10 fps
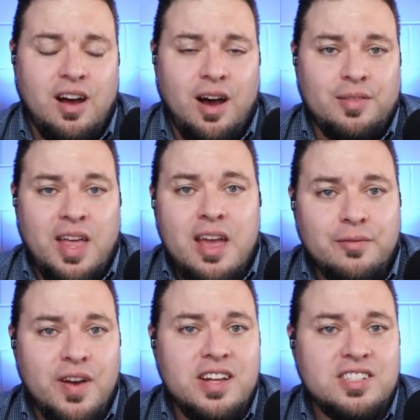Uh, they
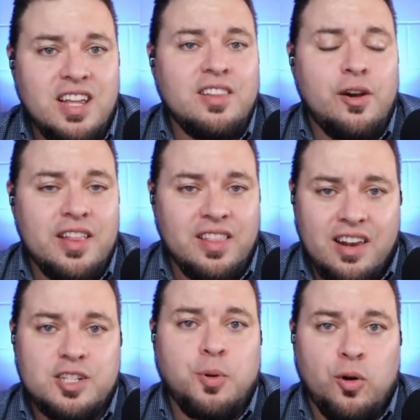invest in their
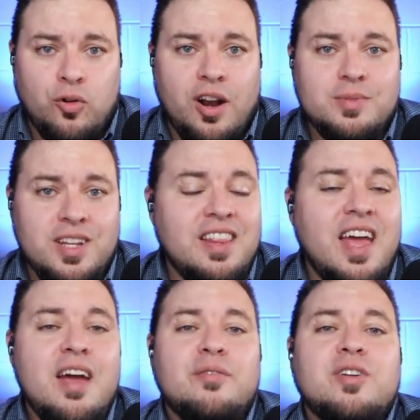athletics programs, and
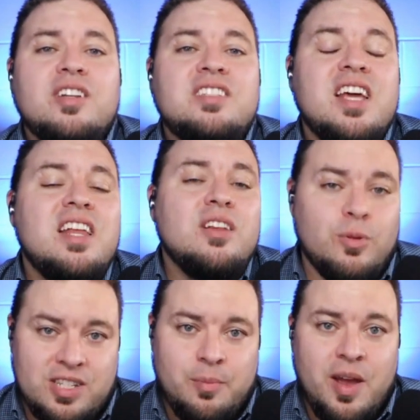they have
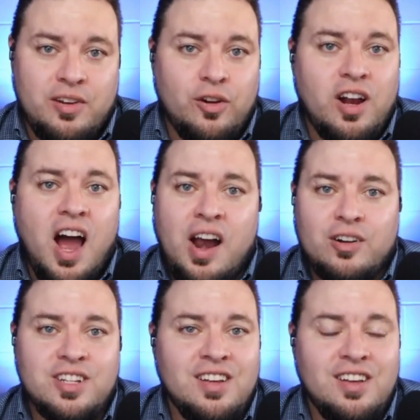continuously made good hires.